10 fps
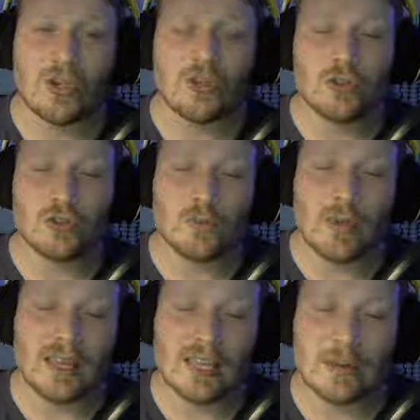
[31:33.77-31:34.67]
Does
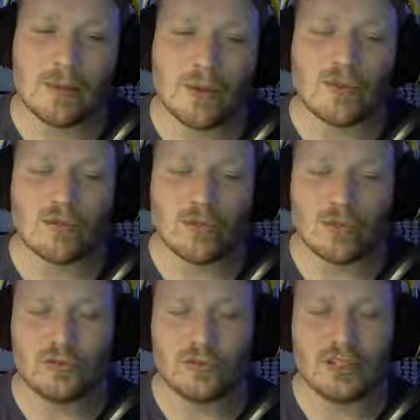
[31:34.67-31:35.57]
make him
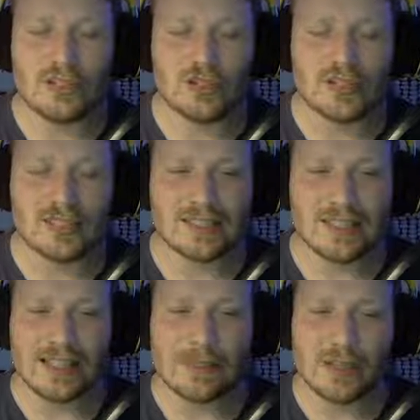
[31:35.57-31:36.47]
roughly just a
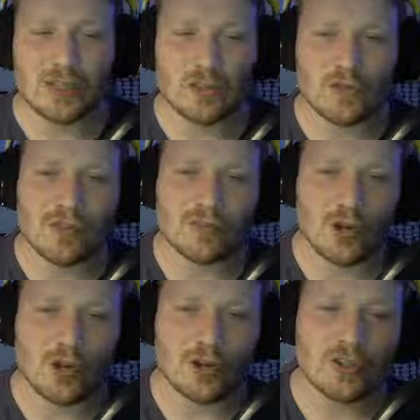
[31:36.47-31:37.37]
slightly bit tougher than
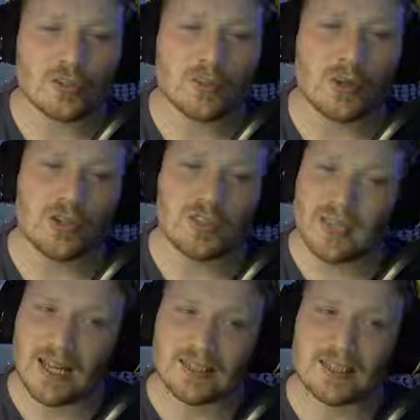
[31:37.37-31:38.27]
Rotigus because he
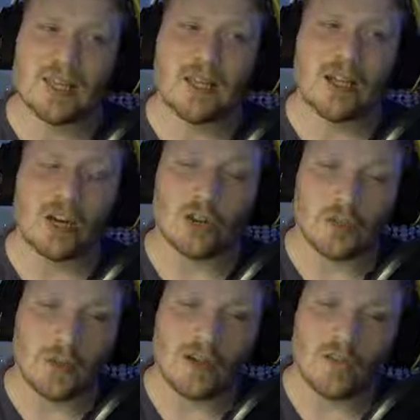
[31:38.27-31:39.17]
has a good
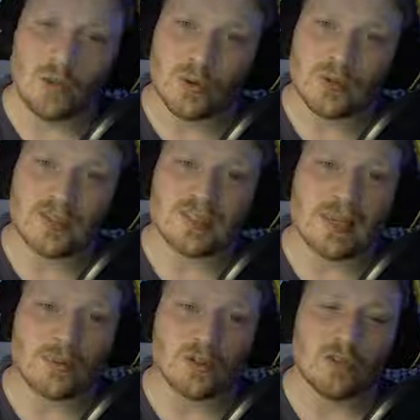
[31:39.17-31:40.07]
amount of wounds,
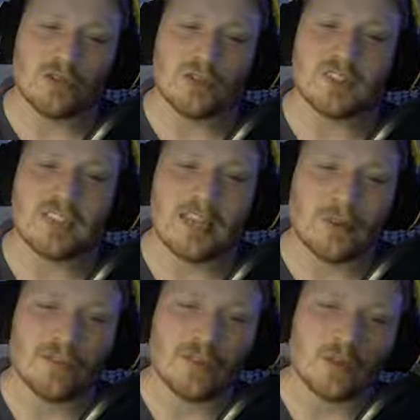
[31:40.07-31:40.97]
same toughness, same
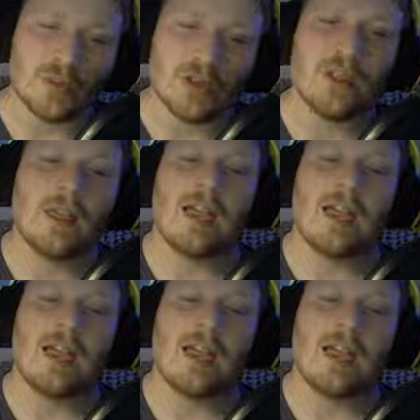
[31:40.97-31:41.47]
invulnerable,